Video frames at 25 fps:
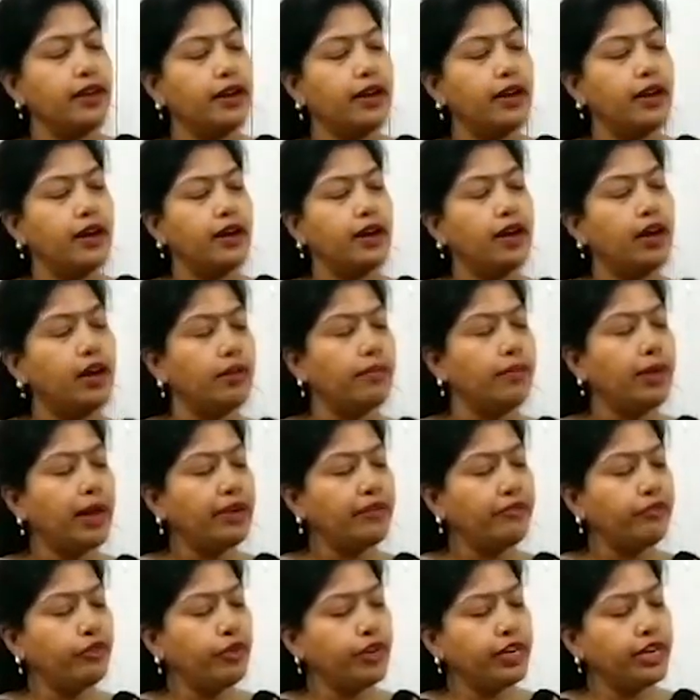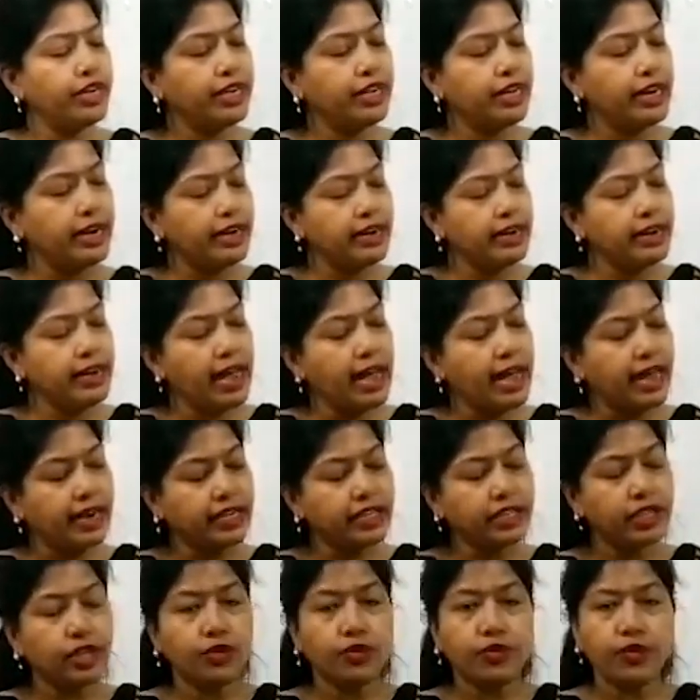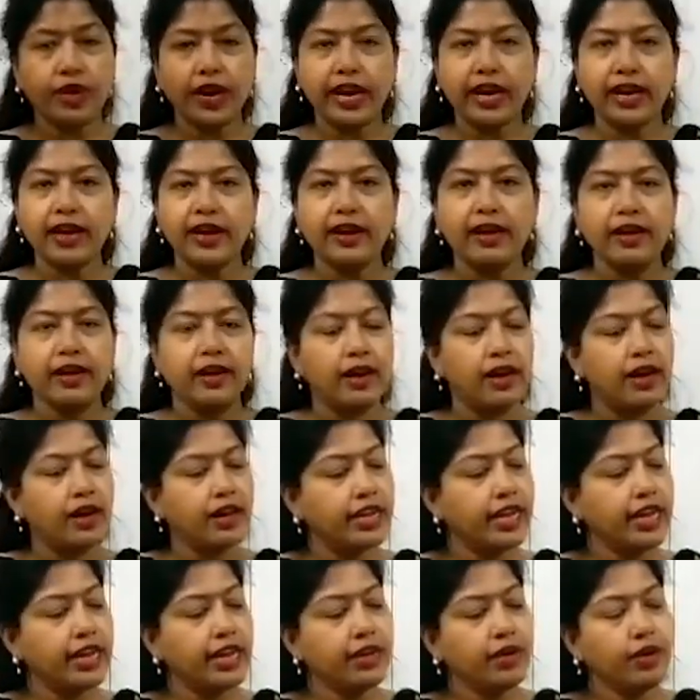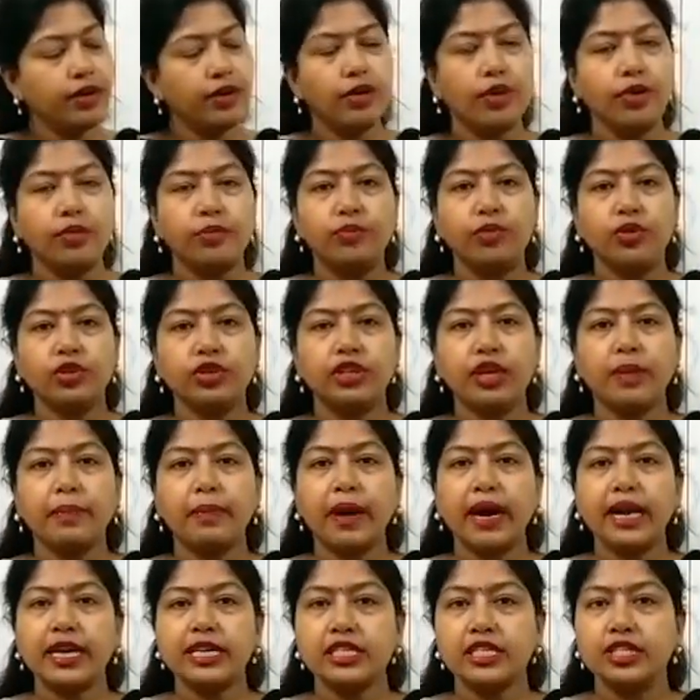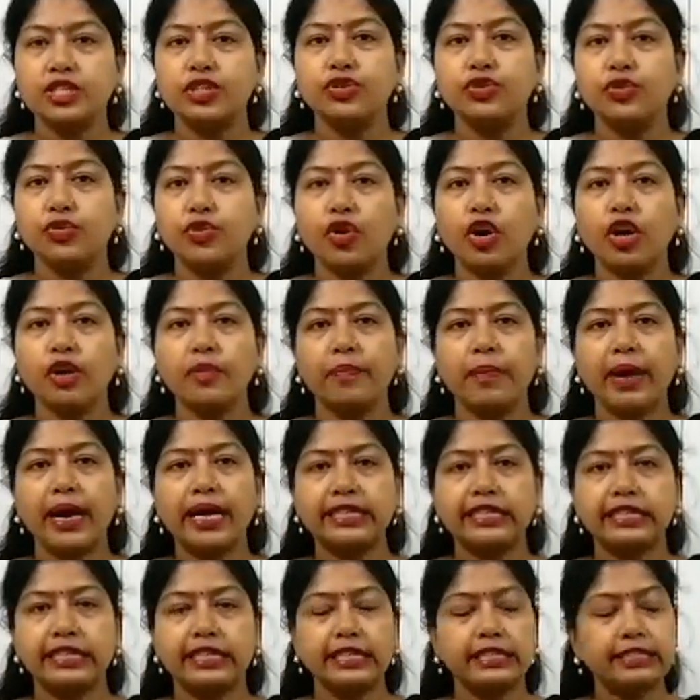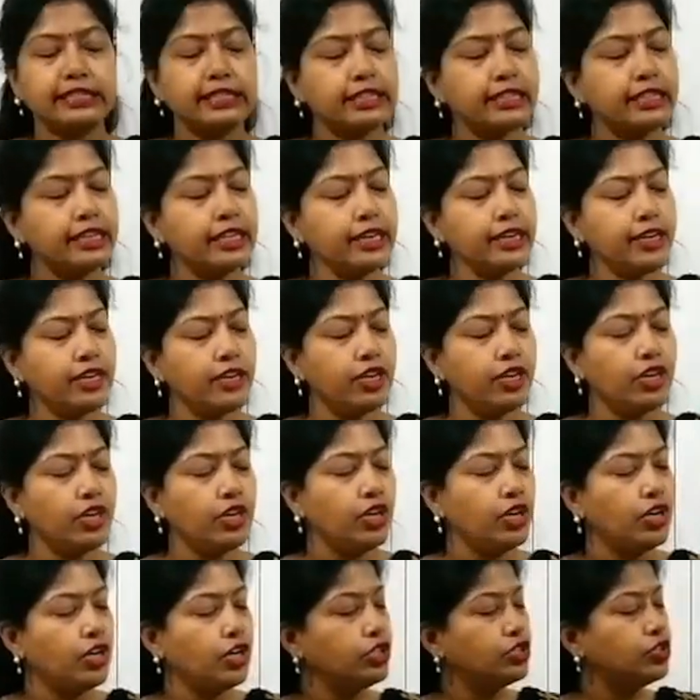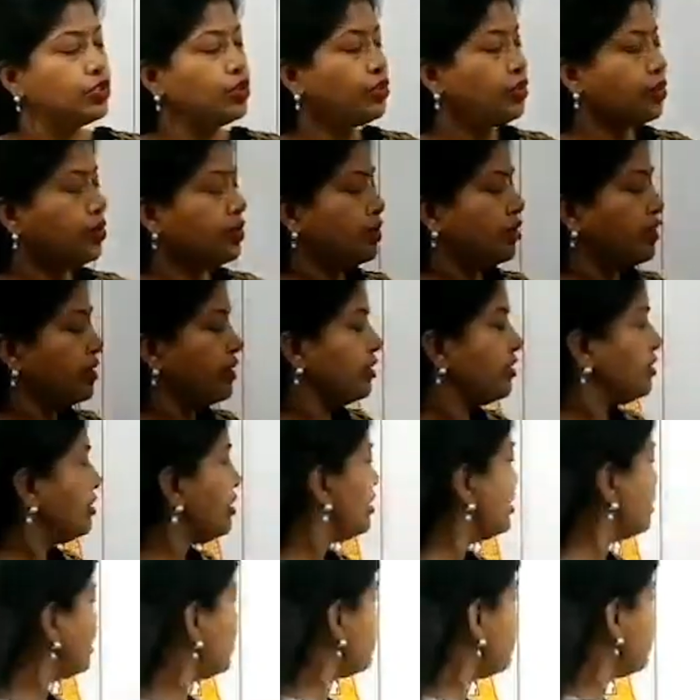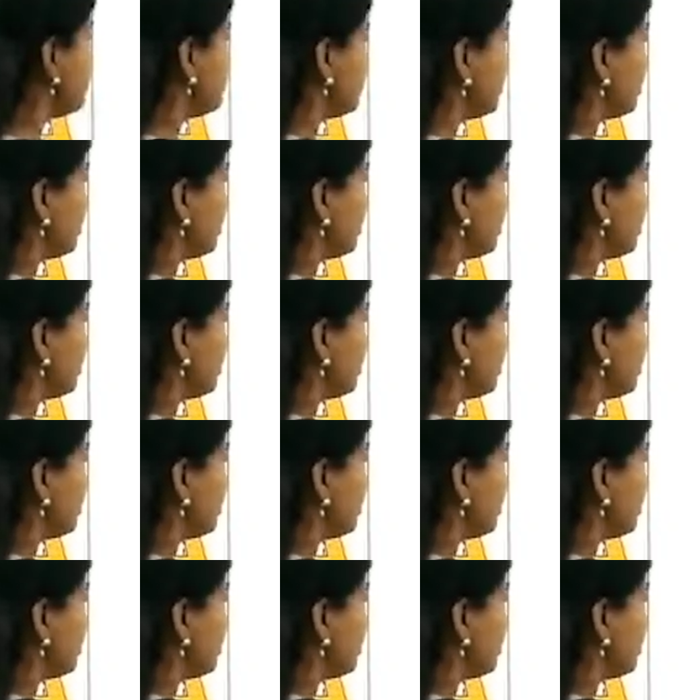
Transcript: By folding it in another way, again both the parts do not match each other. So this is